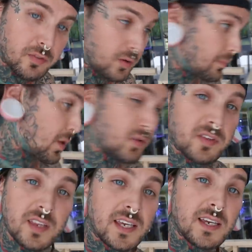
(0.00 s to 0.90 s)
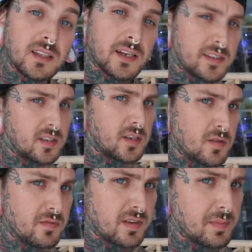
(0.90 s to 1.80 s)
for both of the heat lights and
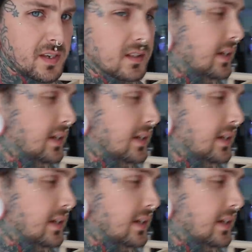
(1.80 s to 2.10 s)
the UVB